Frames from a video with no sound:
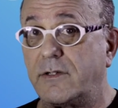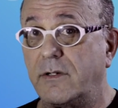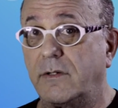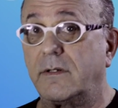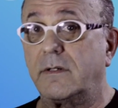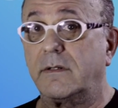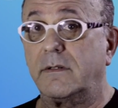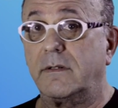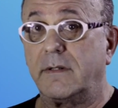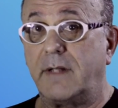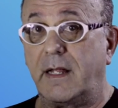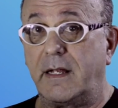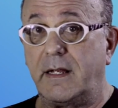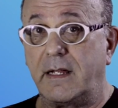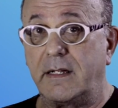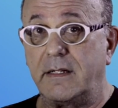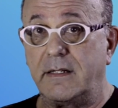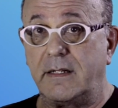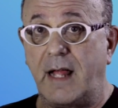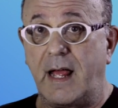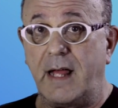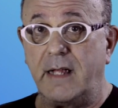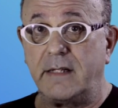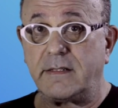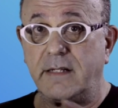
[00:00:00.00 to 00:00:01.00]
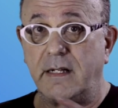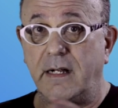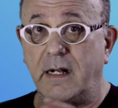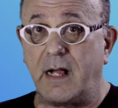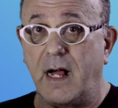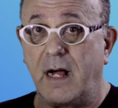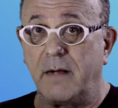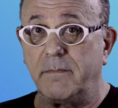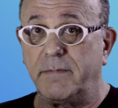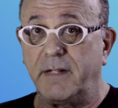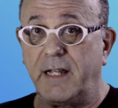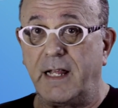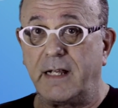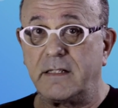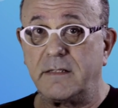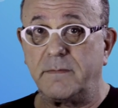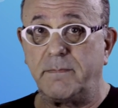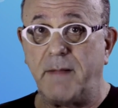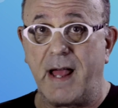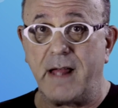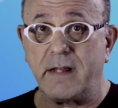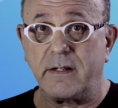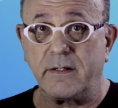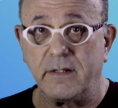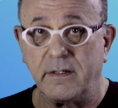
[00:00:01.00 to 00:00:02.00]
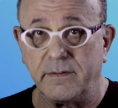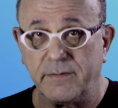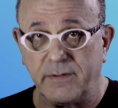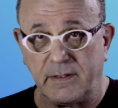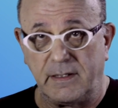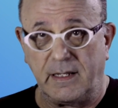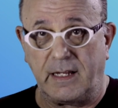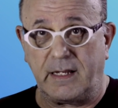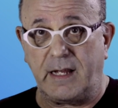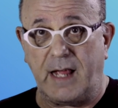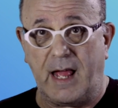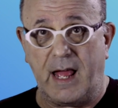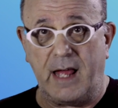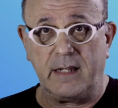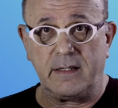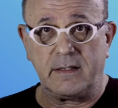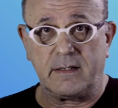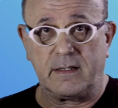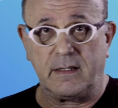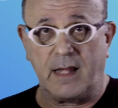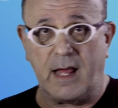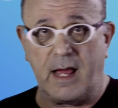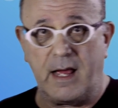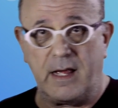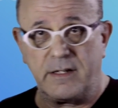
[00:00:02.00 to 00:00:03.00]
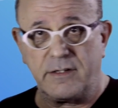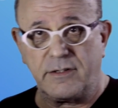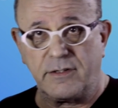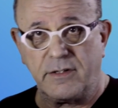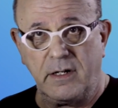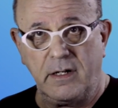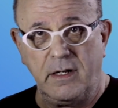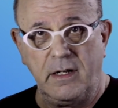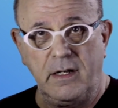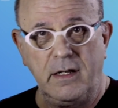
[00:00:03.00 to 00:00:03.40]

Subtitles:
or they can dance in a complex pattern of click and clash.